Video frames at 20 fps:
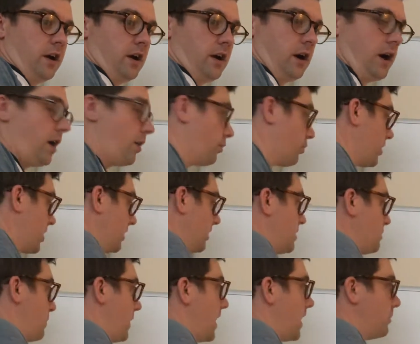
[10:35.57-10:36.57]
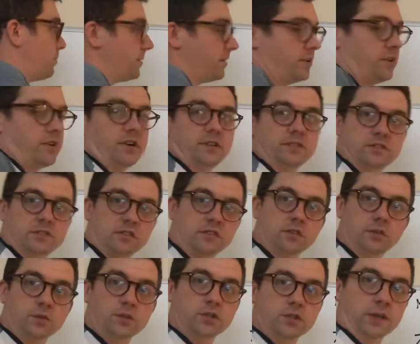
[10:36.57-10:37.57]
a really popular
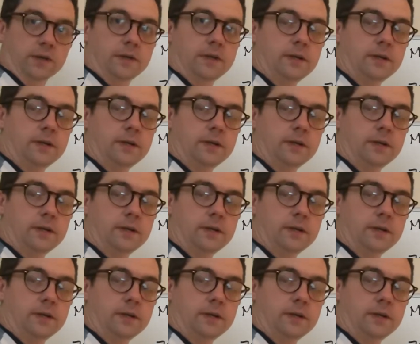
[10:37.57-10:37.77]
institution.